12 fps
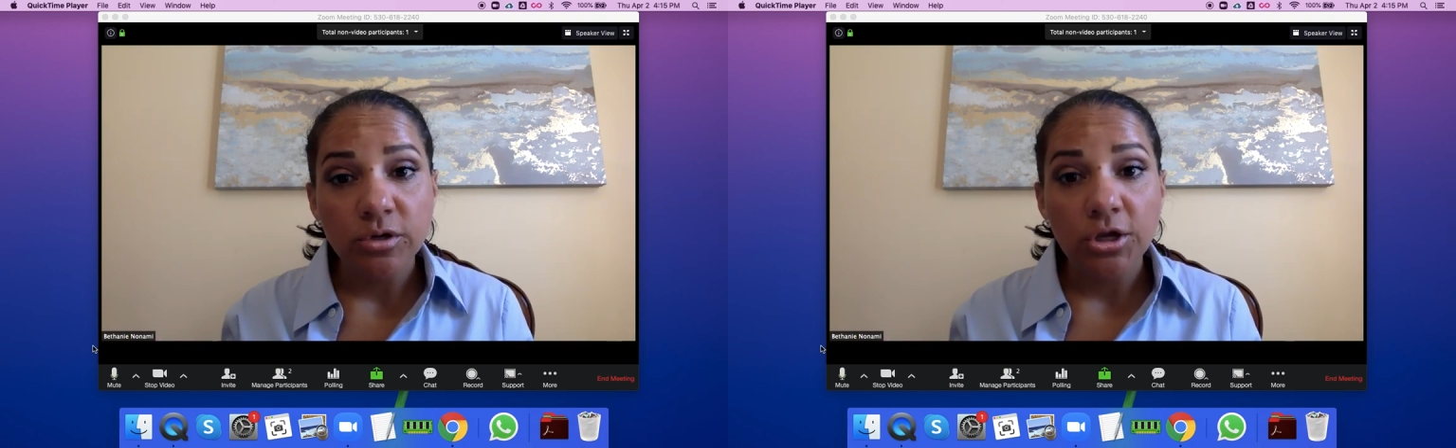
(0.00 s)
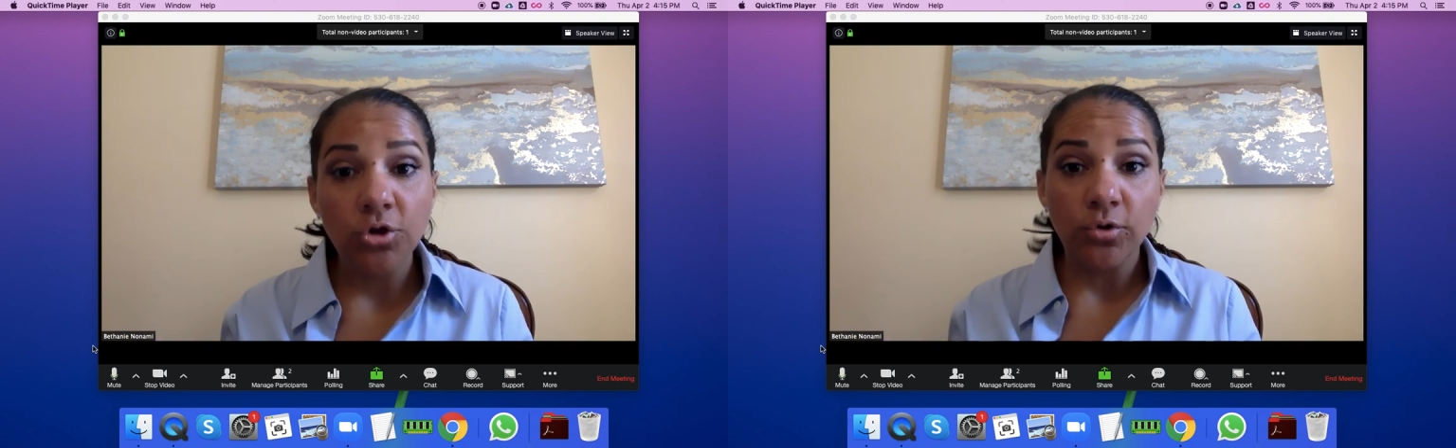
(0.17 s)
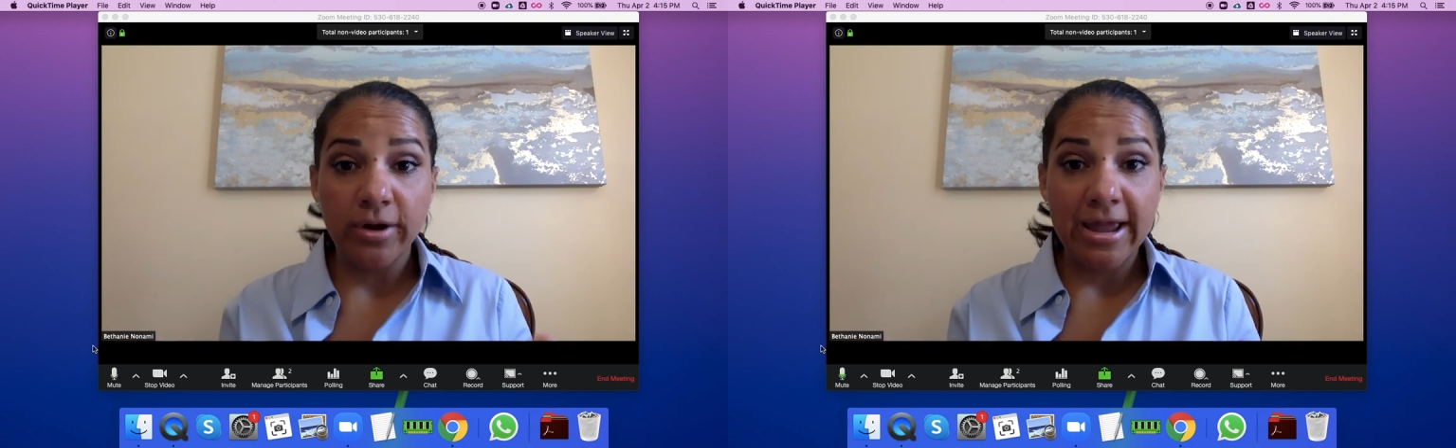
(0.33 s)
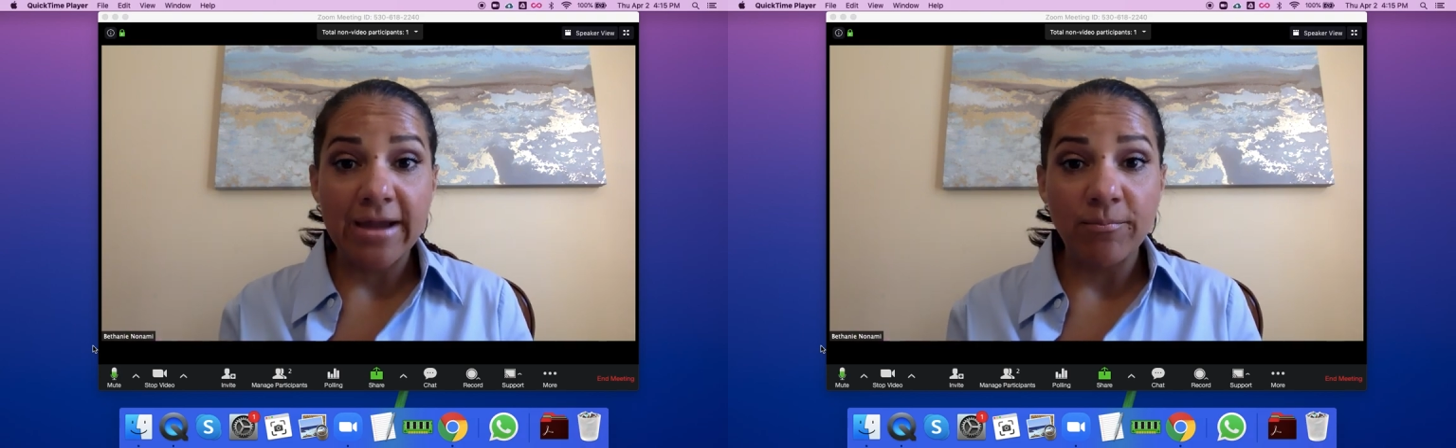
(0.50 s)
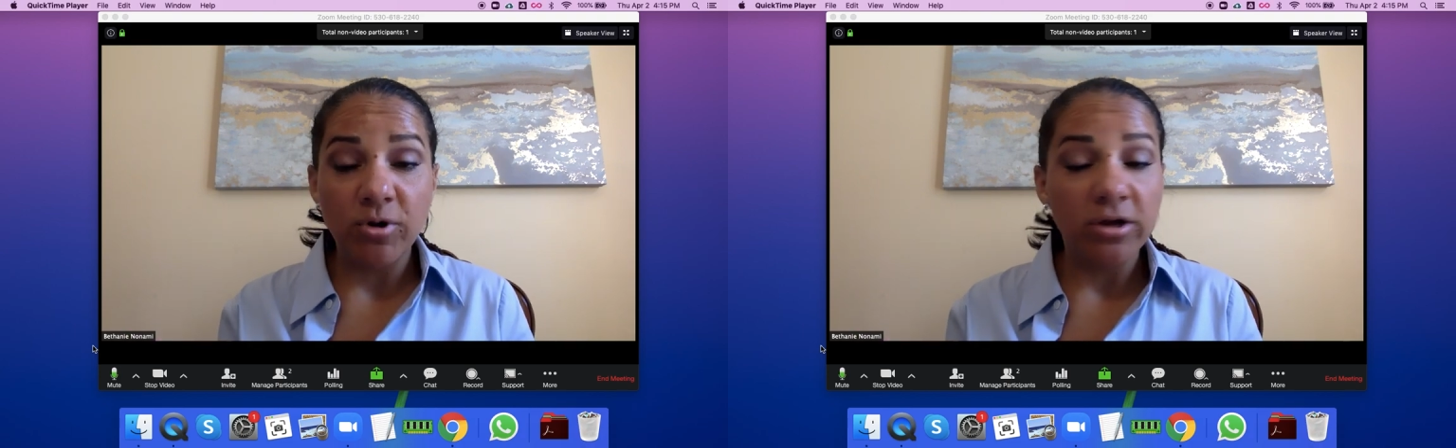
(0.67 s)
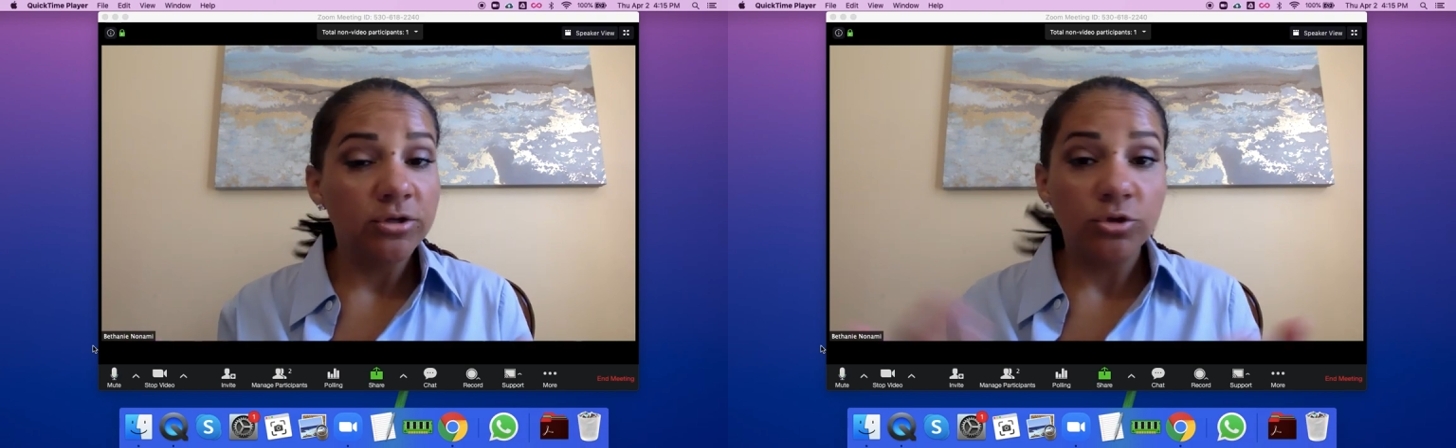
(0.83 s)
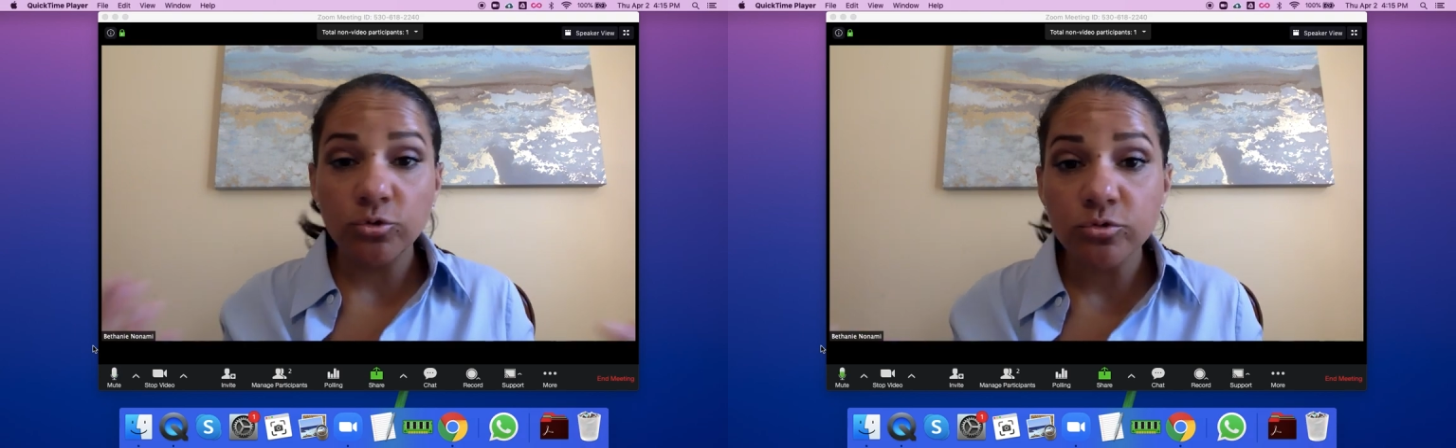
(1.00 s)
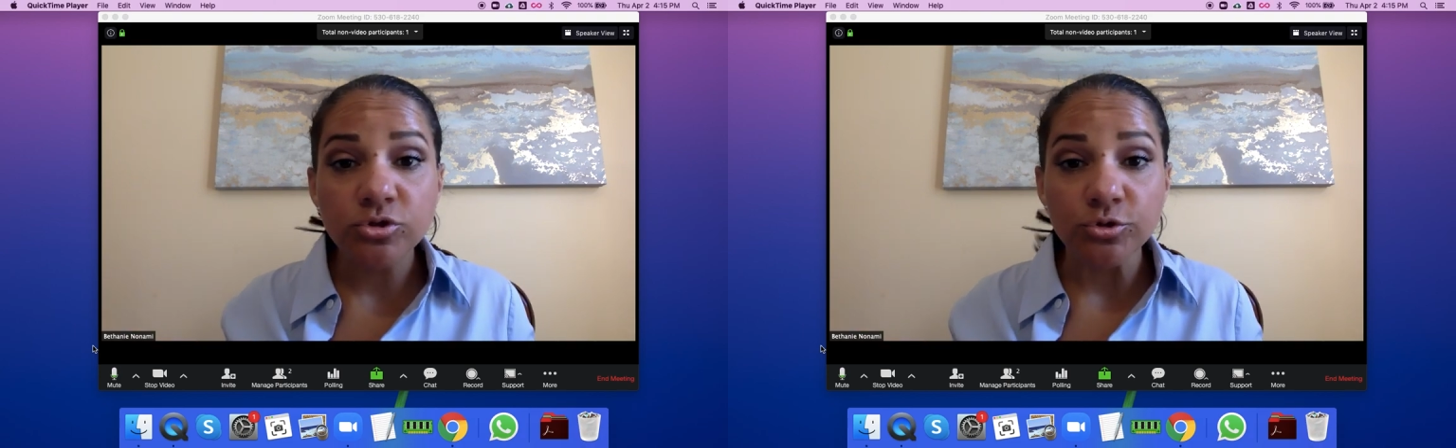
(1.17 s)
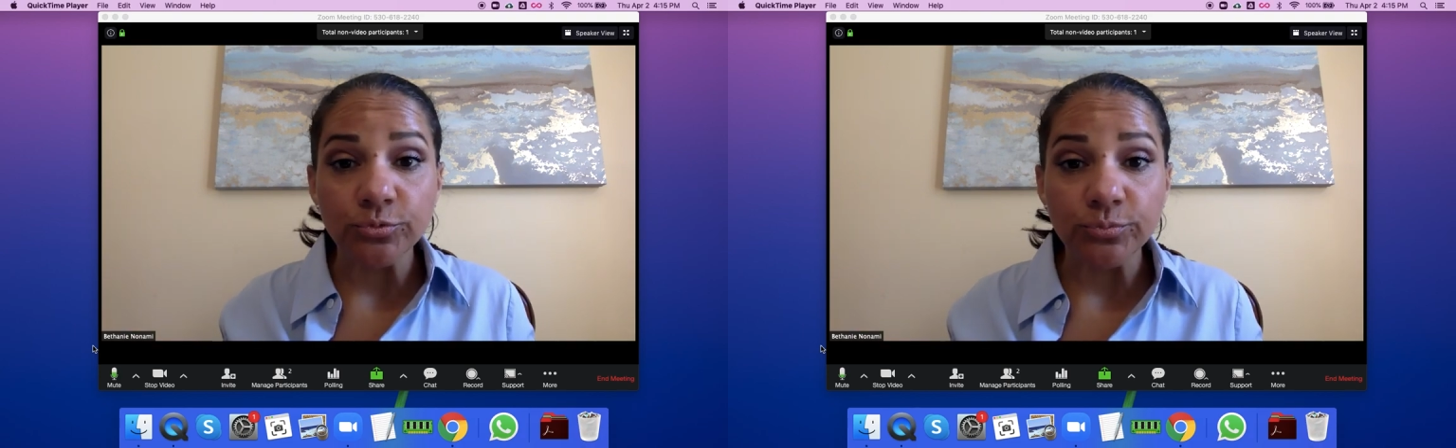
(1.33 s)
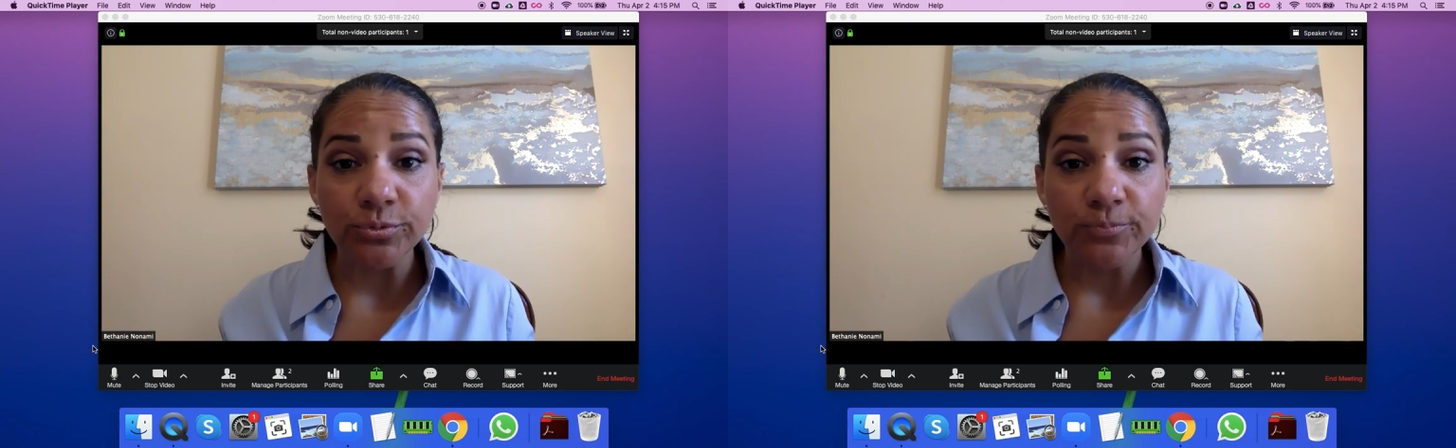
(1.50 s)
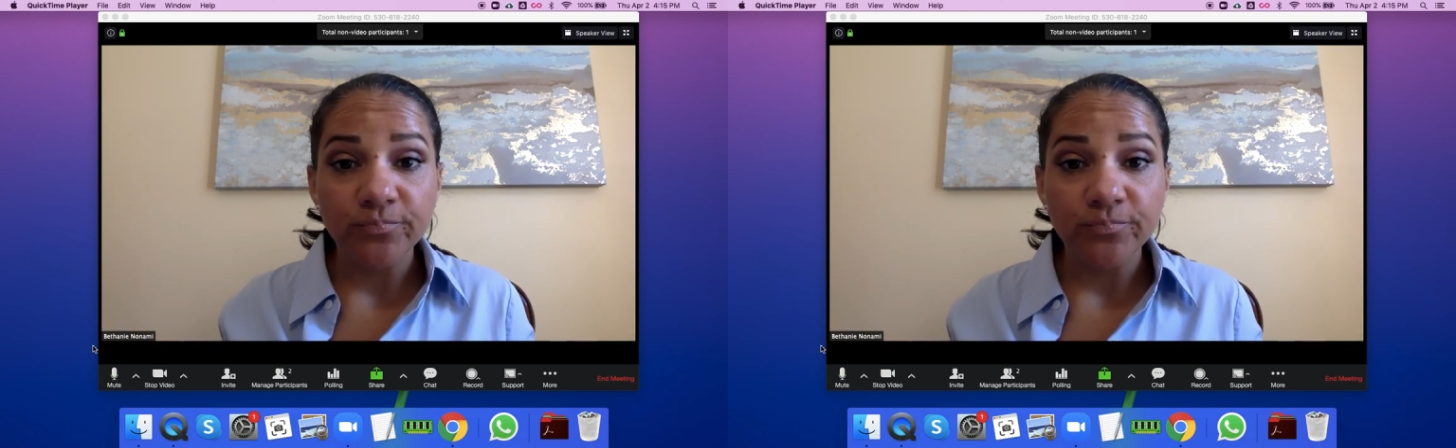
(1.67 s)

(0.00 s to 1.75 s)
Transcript: your camera, YouTube,